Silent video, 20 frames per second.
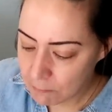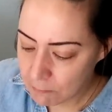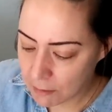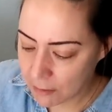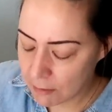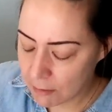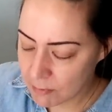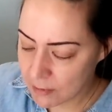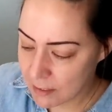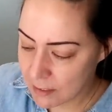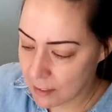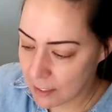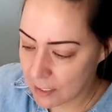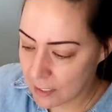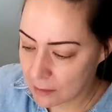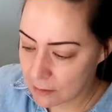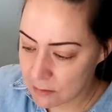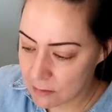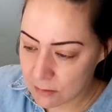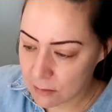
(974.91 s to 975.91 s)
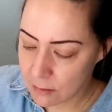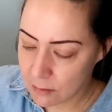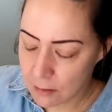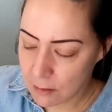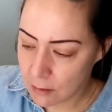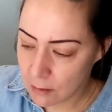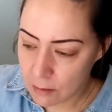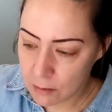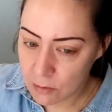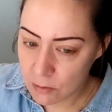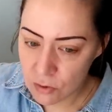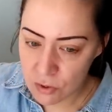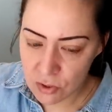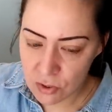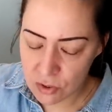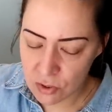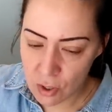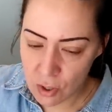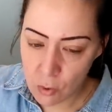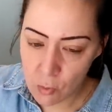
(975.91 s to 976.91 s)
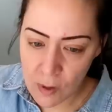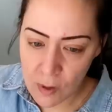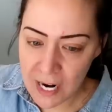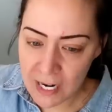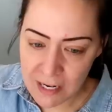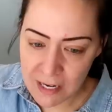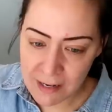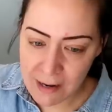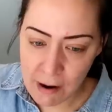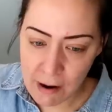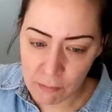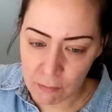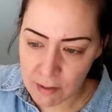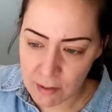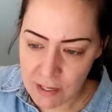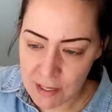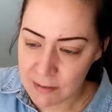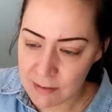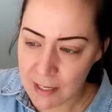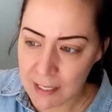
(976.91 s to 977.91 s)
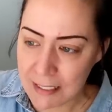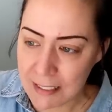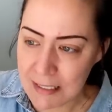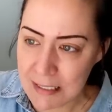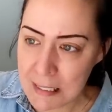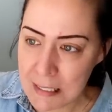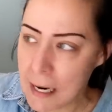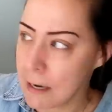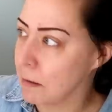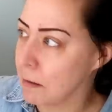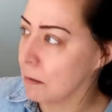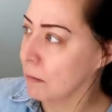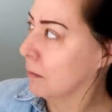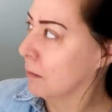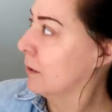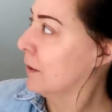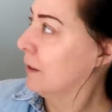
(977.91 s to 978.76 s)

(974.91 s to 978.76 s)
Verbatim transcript: but he was like so in and out, and he's like, it's done.